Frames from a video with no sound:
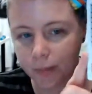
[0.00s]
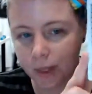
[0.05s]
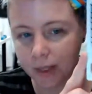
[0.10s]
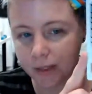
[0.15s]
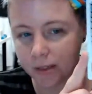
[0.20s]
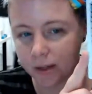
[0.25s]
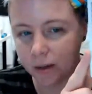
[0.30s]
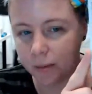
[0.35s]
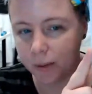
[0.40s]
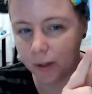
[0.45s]

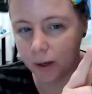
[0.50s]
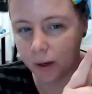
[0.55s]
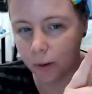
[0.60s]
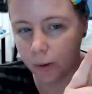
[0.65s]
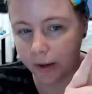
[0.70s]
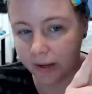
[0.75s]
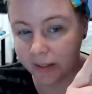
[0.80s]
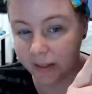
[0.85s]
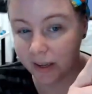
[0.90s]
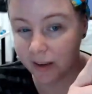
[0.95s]
It's going to be a
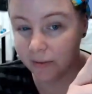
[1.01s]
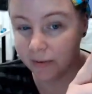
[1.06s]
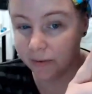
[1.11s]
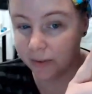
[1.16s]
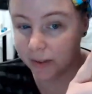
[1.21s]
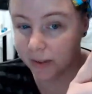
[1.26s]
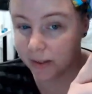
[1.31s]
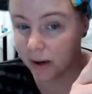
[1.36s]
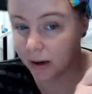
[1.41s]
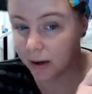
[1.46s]
quick TIFF.
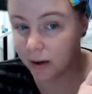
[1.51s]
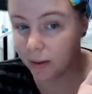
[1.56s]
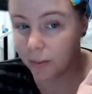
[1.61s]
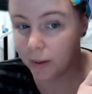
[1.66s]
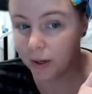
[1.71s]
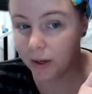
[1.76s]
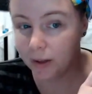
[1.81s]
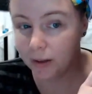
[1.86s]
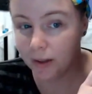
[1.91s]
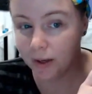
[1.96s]
It's not going to
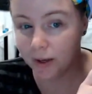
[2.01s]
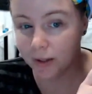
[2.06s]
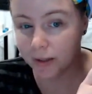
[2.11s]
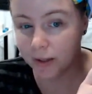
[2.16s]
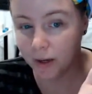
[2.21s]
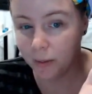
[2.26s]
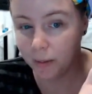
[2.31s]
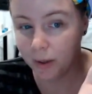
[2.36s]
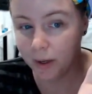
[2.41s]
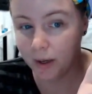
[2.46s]
be like, it's
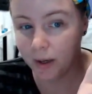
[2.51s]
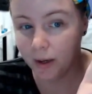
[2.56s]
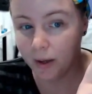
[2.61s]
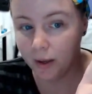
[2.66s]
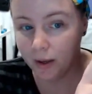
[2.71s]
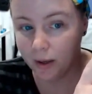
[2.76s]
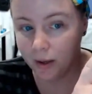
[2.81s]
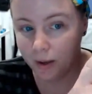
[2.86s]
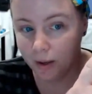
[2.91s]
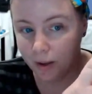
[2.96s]
going to be
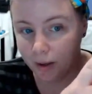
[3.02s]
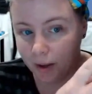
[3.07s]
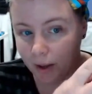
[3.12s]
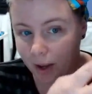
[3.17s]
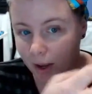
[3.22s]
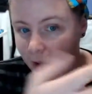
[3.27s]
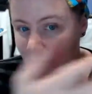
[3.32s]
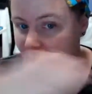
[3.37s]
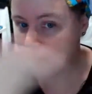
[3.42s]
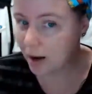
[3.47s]

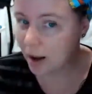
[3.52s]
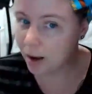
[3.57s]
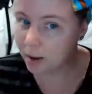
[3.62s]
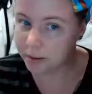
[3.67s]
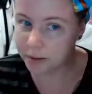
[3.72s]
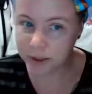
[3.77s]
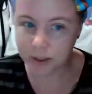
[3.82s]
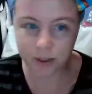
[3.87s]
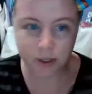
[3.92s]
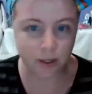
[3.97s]
in and
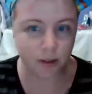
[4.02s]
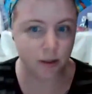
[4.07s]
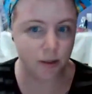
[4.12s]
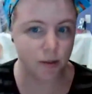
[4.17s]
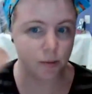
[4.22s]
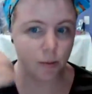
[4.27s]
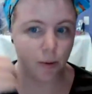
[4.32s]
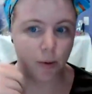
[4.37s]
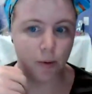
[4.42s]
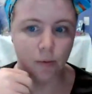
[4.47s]
out, just like this
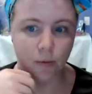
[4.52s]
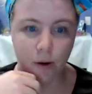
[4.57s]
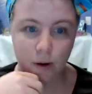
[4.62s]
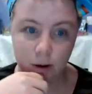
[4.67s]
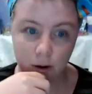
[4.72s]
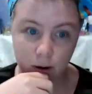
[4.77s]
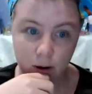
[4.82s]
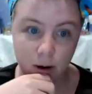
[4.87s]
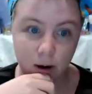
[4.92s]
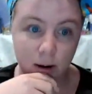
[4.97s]

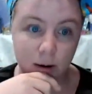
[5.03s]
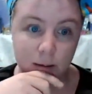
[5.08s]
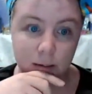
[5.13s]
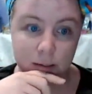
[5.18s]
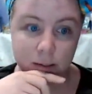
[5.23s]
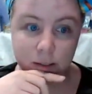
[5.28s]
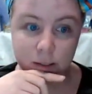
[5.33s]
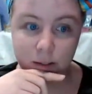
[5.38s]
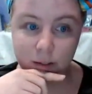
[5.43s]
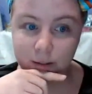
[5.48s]
Roadrunner. And
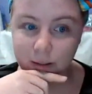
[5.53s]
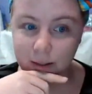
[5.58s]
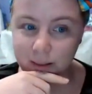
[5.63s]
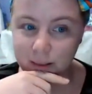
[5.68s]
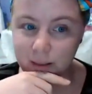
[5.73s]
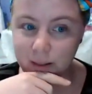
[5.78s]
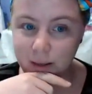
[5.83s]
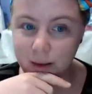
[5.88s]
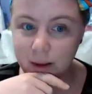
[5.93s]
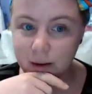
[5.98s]
it's at
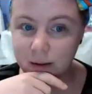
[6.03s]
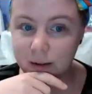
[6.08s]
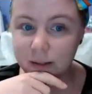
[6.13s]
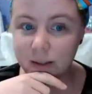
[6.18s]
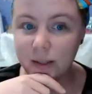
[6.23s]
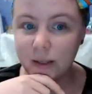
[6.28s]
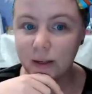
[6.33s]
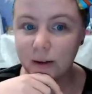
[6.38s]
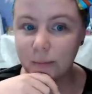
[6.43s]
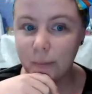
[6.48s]
the end, I
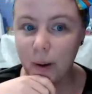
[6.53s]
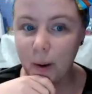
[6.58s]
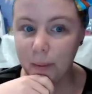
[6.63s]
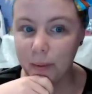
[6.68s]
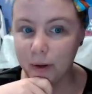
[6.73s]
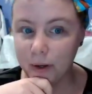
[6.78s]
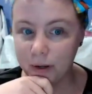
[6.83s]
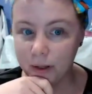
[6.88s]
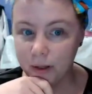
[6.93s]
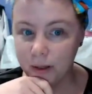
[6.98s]
think you're
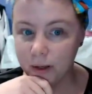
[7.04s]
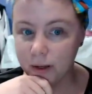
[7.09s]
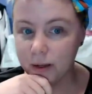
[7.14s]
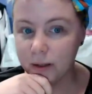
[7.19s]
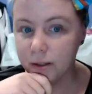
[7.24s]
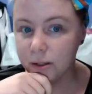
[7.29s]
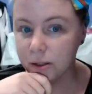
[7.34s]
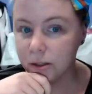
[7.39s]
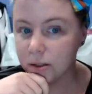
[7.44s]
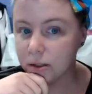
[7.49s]
probably going to think
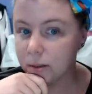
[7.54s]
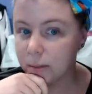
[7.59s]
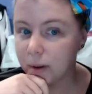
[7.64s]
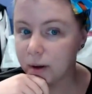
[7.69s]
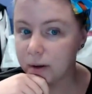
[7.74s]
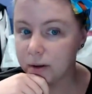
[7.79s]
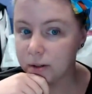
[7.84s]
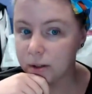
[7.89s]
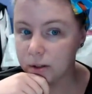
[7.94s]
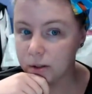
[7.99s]
it's just
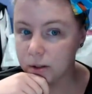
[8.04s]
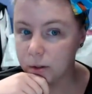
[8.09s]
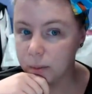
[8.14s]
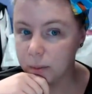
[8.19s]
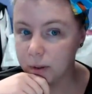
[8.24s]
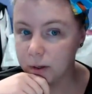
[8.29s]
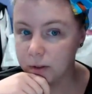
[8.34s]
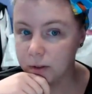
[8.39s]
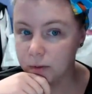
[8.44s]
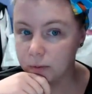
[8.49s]
about as
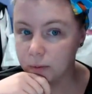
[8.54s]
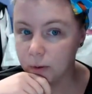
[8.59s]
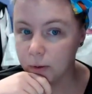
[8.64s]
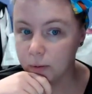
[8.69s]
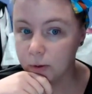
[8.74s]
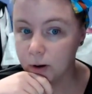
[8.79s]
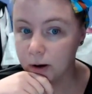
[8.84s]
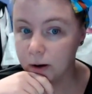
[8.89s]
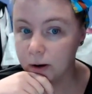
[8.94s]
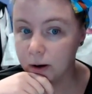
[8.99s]
stupid as a
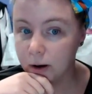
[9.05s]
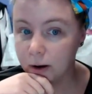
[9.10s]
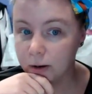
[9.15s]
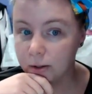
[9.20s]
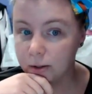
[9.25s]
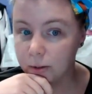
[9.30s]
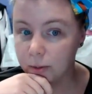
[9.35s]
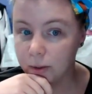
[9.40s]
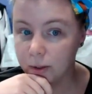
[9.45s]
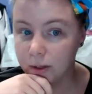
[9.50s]
Roadrunner
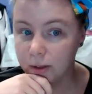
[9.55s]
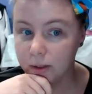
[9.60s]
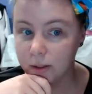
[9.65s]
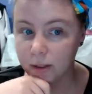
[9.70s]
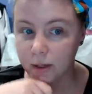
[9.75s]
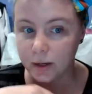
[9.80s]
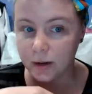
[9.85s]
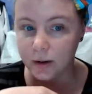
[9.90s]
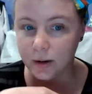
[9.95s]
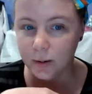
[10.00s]
cartoon is.
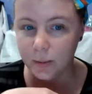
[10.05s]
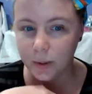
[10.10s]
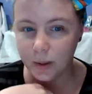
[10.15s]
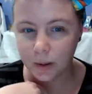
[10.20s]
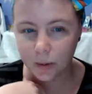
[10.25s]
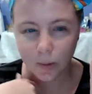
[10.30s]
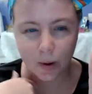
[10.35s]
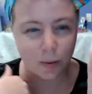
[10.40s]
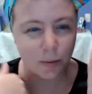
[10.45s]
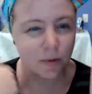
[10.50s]
Like, you're going to be
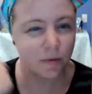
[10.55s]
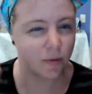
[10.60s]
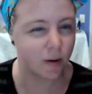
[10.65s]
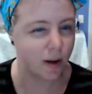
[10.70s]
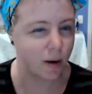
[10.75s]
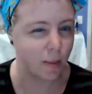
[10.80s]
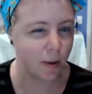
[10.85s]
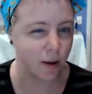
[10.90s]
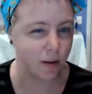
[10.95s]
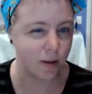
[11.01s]
like, why do we
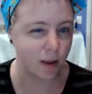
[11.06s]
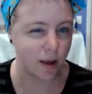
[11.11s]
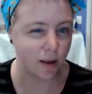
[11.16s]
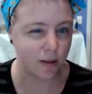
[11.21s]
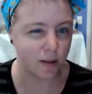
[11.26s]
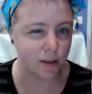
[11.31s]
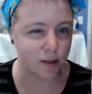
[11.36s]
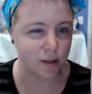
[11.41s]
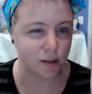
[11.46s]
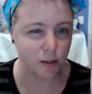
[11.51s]
fight about that?
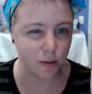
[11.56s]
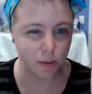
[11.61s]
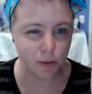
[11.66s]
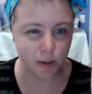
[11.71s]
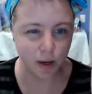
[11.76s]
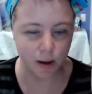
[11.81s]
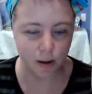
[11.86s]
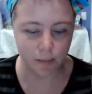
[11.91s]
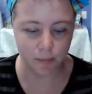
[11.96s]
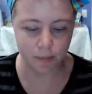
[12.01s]
That's so
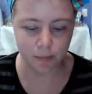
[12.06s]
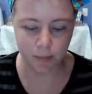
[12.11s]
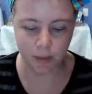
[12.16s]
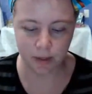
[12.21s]
dumb.